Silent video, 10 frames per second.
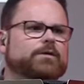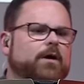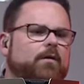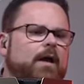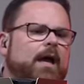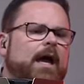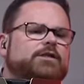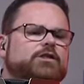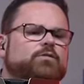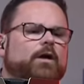So it's
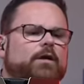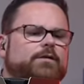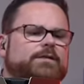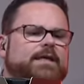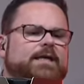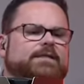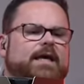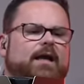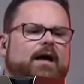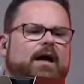just one of those things
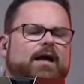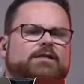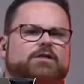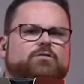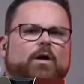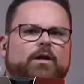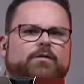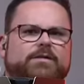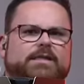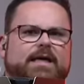that uh, it's just one of
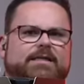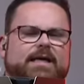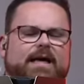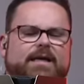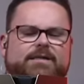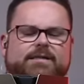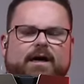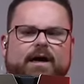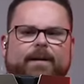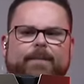those things that is
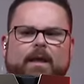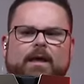uh,